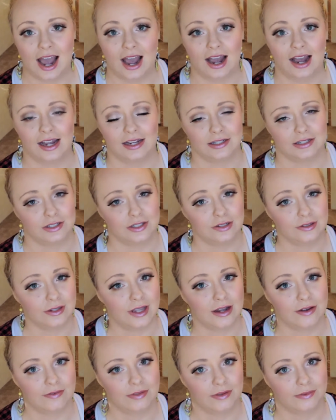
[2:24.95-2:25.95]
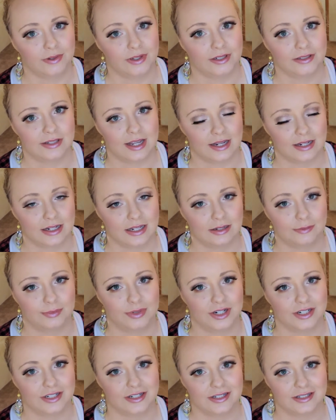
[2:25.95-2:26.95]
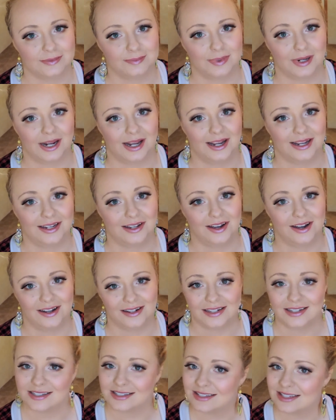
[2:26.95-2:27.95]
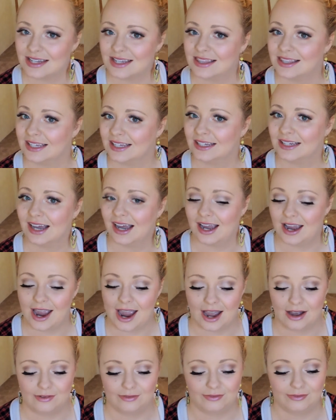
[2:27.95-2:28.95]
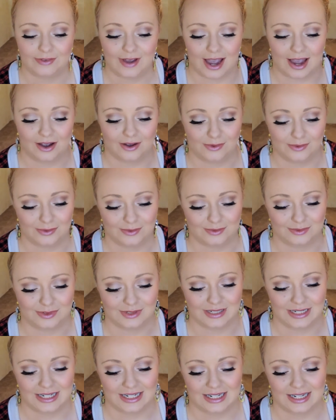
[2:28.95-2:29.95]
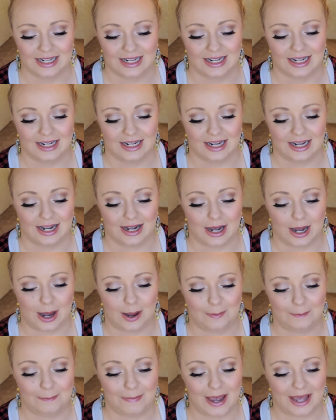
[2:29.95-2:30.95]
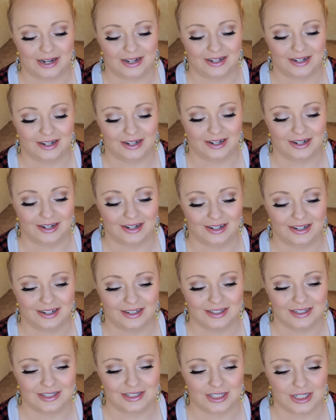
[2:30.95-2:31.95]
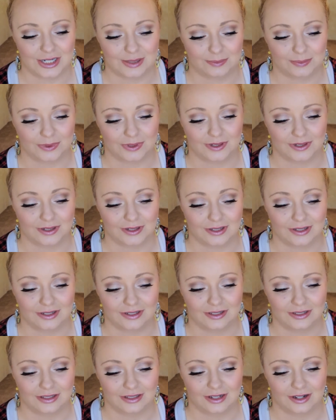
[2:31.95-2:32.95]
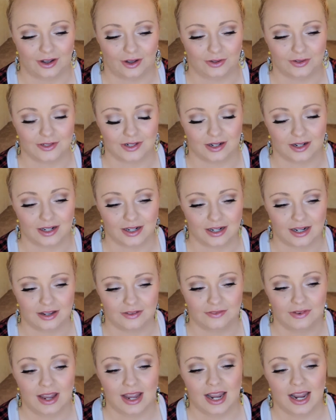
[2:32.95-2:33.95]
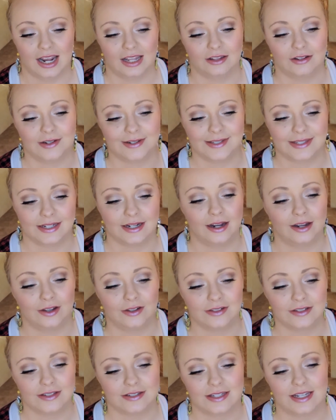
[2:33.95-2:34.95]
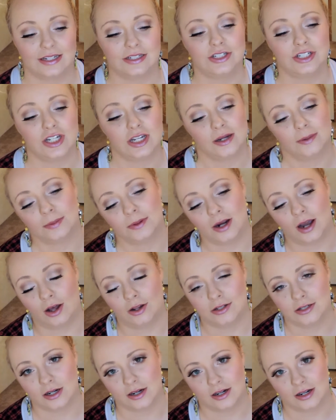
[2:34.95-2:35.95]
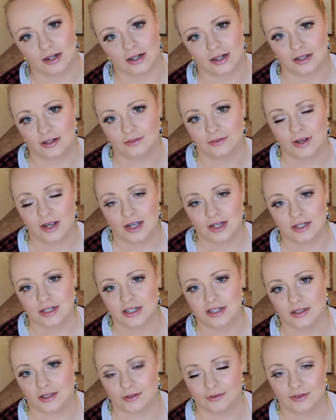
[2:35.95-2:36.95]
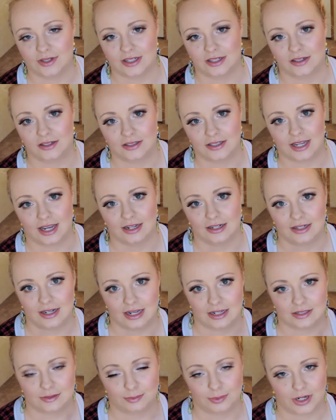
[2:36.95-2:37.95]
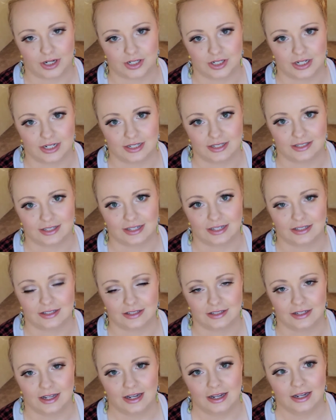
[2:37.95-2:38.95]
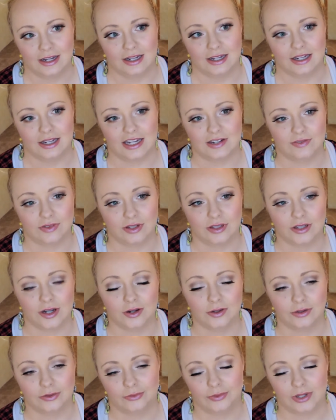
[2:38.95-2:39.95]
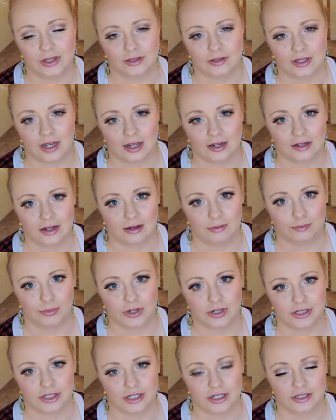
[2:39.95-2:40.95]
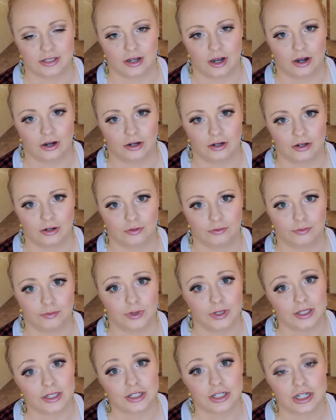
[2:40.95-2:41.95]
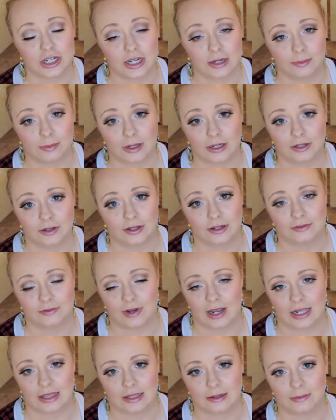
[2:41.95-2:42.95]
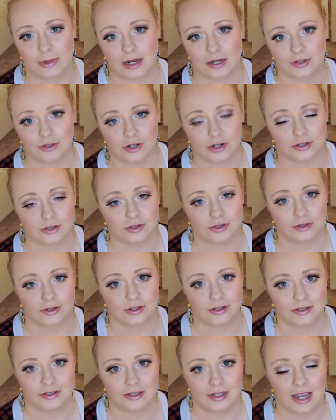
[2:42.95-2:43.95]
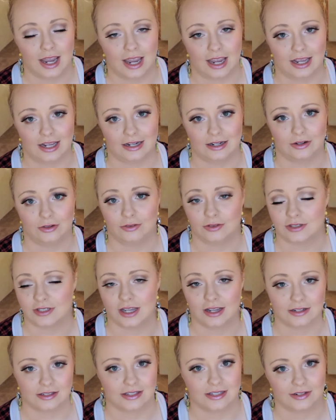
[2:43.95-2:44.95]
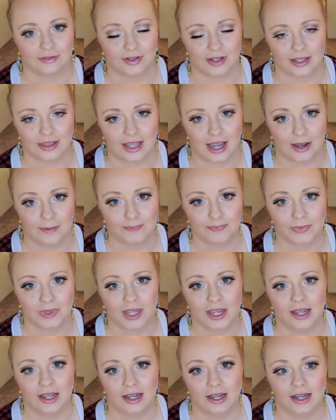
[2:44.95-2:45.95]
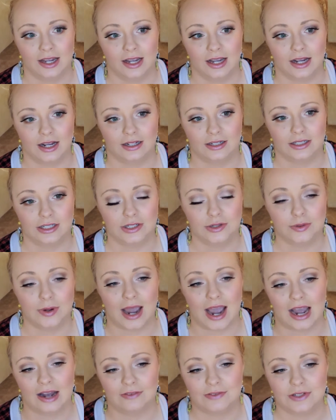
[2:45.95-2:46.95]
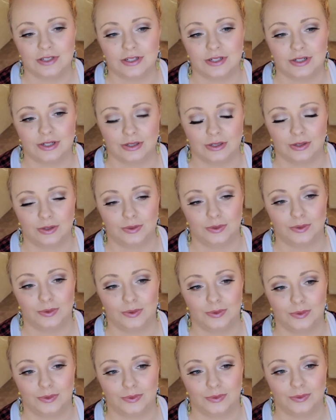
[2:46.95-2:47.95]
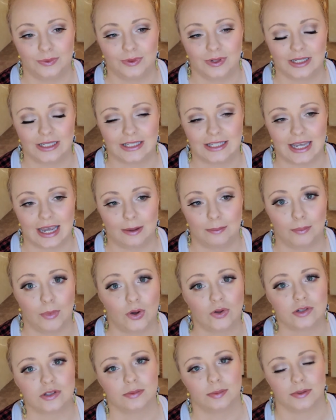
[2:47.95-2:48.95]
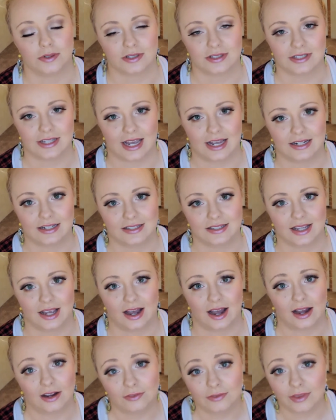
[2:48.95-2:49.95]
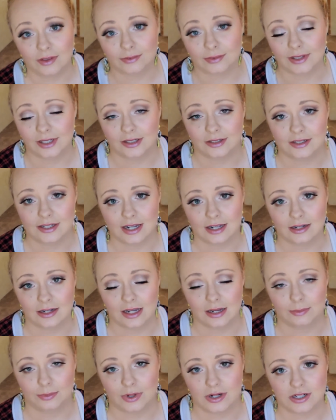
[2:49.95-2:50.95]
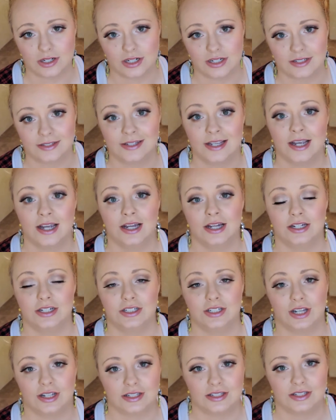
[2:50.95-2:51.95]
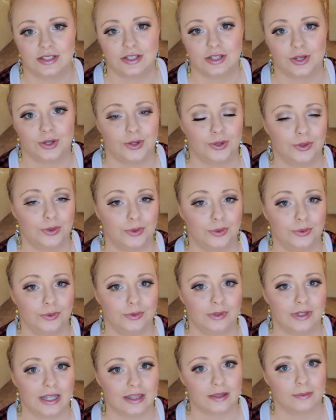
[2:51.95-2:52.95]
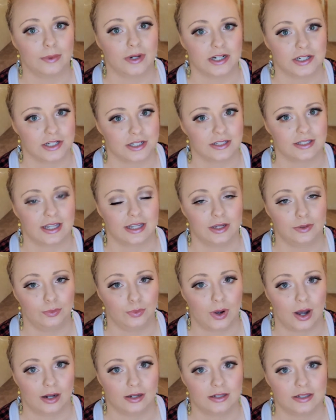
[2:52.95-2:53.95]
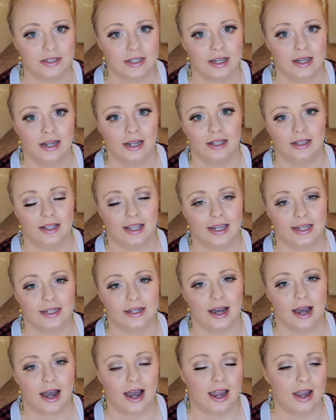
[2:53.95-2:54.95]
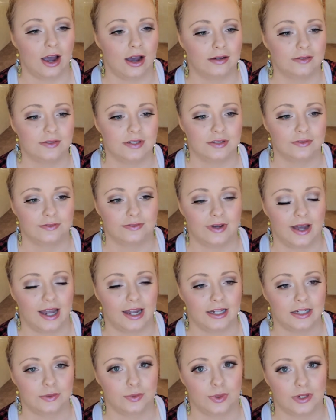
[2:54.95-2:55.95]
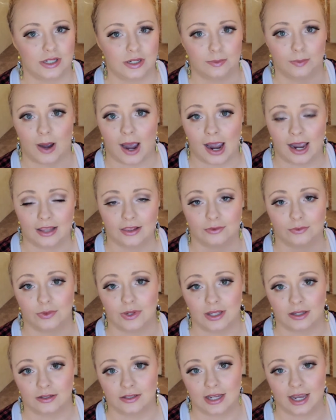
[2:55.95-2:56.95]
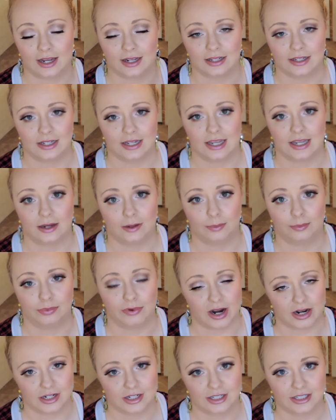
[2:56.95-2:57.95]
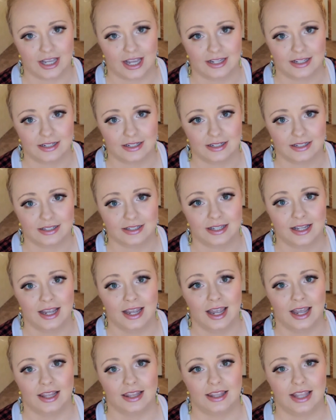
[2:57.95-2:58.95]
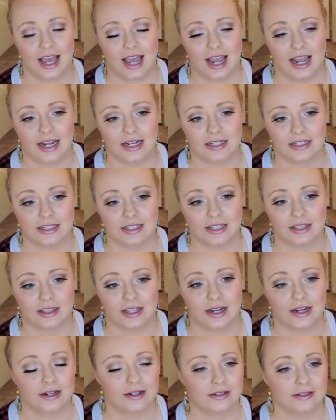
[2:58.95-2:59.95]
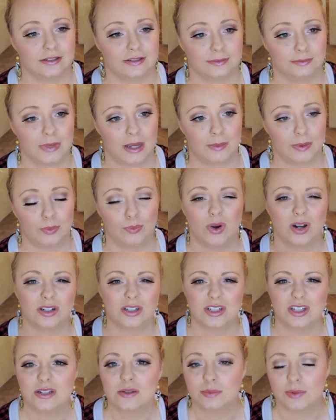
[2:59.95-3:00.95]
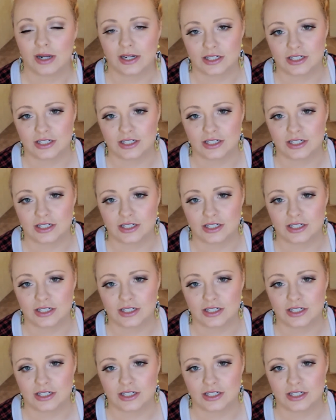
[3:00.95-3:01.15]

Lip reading: I do love the Real Technique brushes, but I honestly think I have found a better, cheaper alternative. And the reason I also say cheaper alternative to the Real Techniques brushes is, even though the Real Technique brushes are really cheap and you can find them at drugstores and Ulta and stuff like that, you have to get multiple sets of the Real Technique brushes just to get the brushes that you want. Like, I often find when you buy the Real Technique brush sets that there's maybe 1 or 2